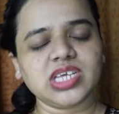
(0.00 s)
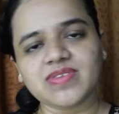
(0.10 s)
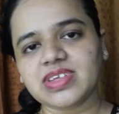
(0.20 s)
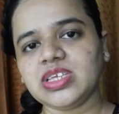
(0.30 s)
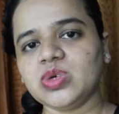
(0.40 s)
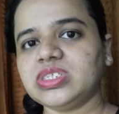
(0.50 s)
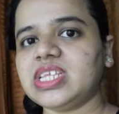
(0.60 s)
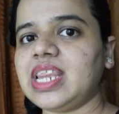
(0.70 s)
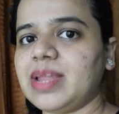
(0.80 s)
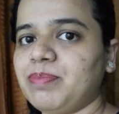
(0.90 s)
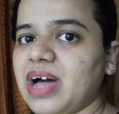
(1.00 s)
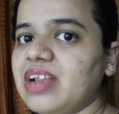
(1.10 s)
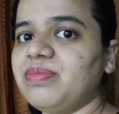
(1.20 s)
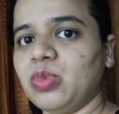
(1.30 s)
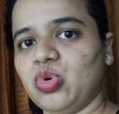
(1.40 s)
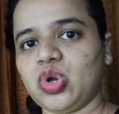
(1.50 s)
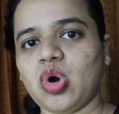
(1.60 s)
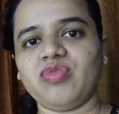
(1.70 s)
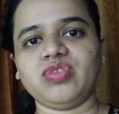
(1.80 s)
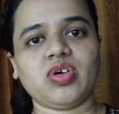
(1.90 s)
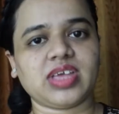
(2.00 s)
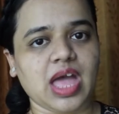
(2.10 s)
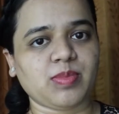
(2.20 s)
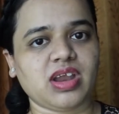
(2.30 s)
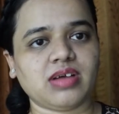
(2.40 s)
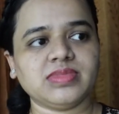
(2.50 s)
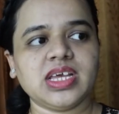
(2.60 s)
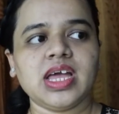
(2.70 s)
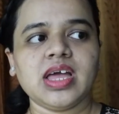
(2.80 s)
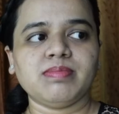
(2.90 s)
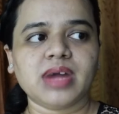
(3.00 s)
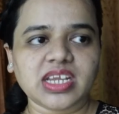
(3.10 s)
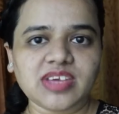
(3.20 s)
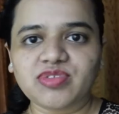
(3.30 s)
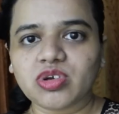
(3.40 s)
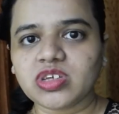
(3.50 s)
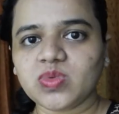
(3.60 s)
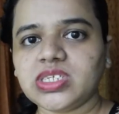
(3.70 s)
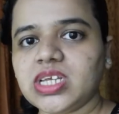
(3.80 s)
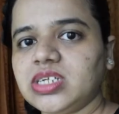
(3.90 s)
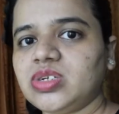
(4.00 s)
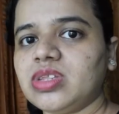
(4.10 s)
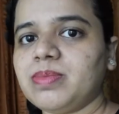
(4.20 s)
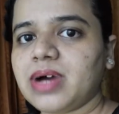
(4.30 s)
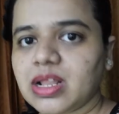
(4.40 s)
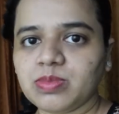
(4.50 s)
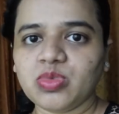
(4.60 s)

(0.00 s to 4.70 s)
even use the bulb mode of your camera. But if you're switching to the bulb